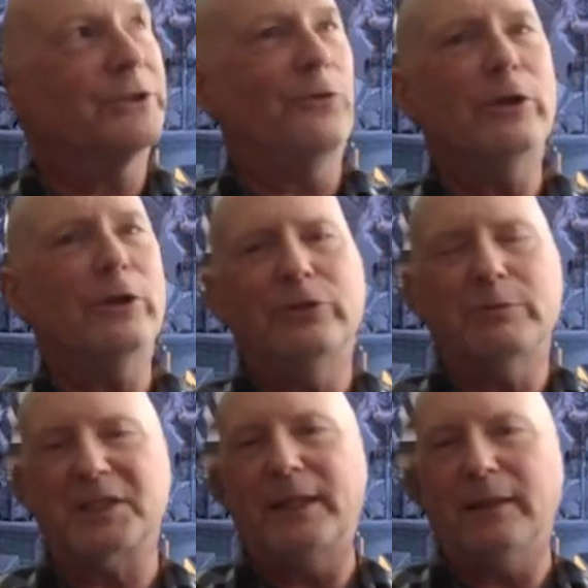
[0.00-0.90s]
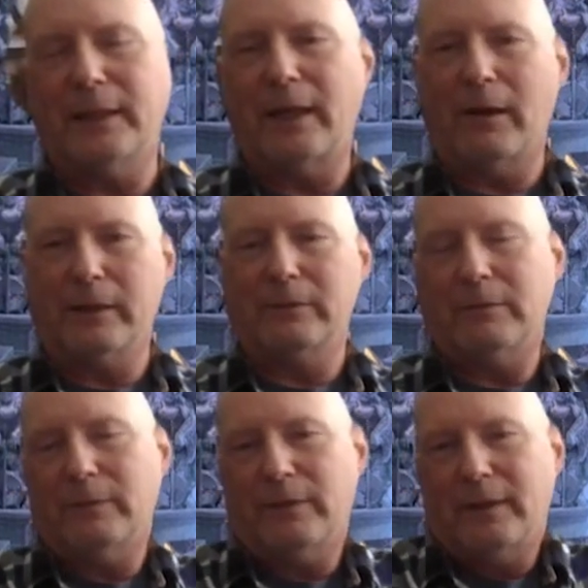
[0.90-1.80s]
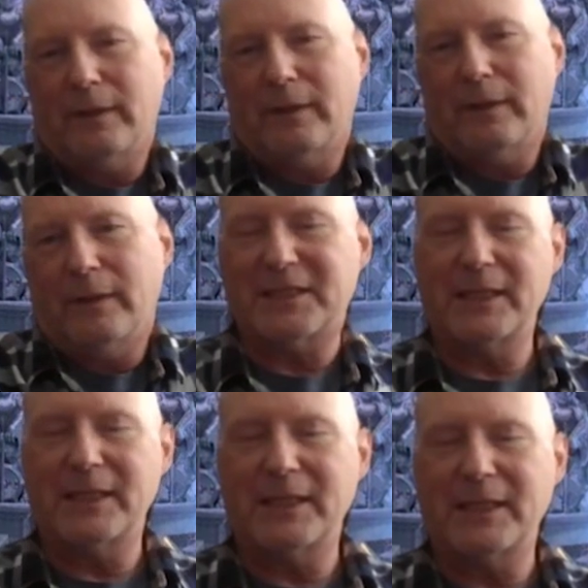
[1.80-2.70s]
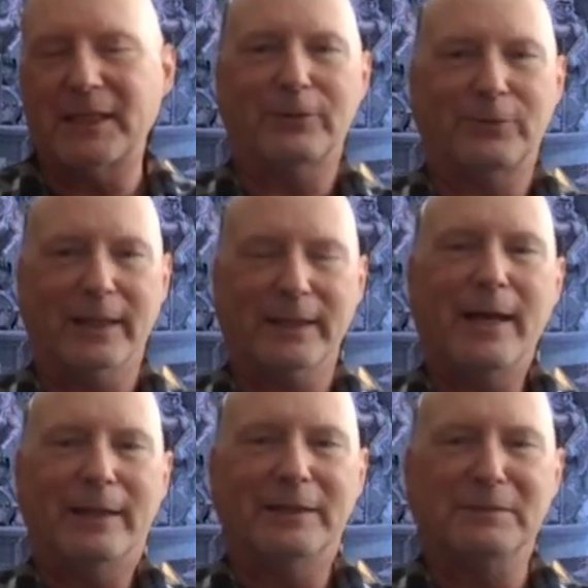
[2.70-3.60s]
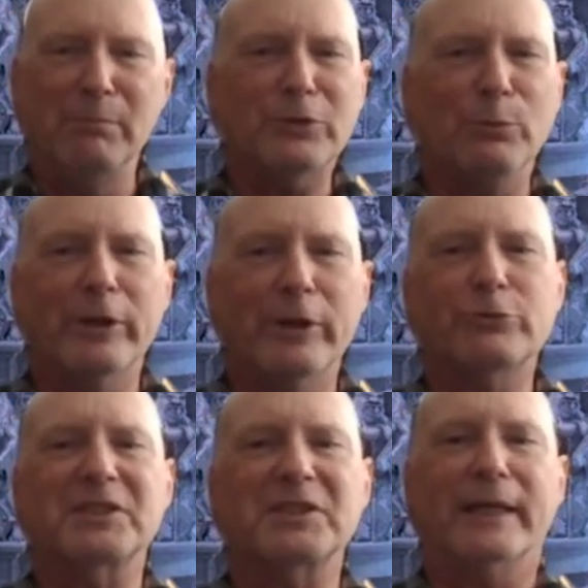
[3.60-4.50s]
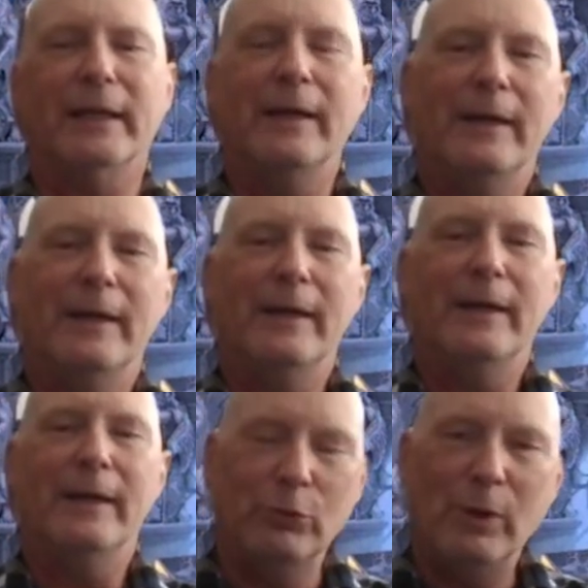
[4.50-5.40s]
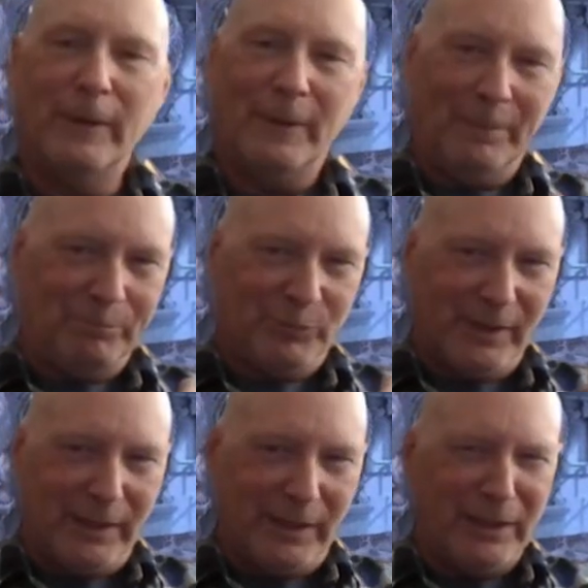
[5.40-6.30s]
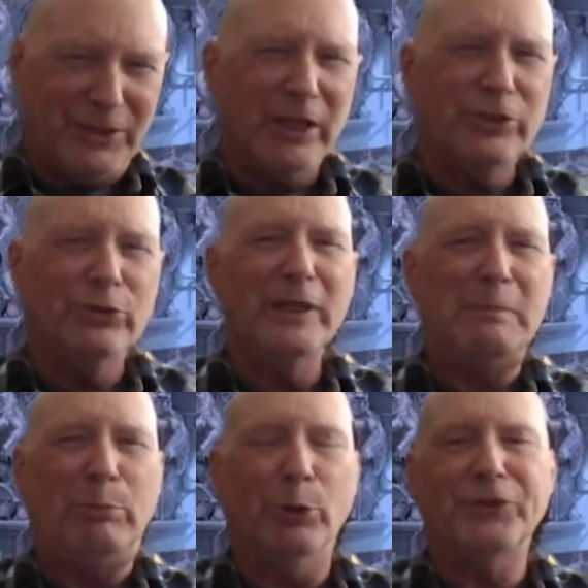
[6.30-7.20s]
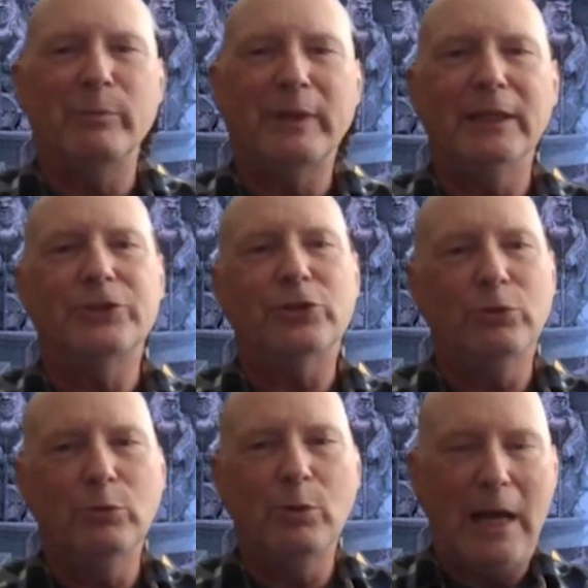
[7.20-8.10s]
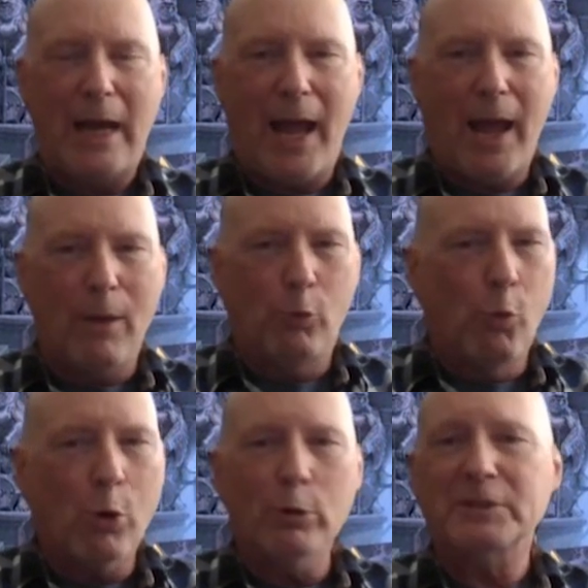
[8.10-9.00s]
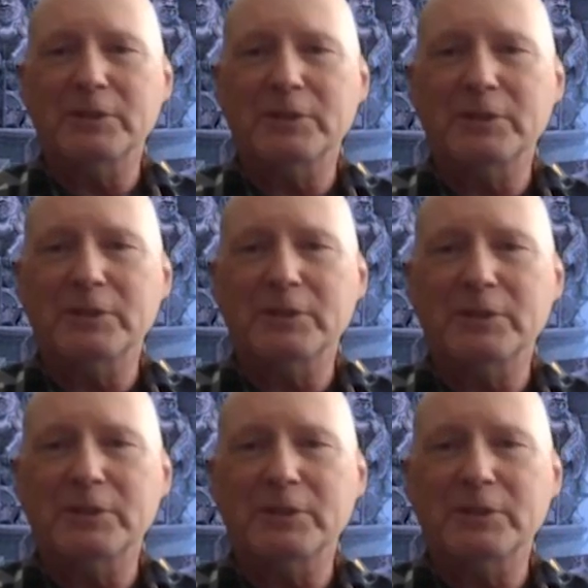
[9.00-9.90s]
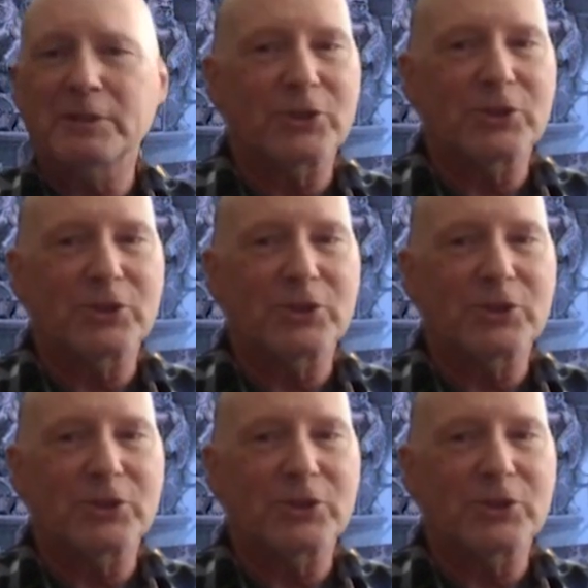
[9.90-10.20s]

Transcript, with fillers: all you do is kill a character, that's the end, right? It's right. much more interesting to continually put them into worse and worse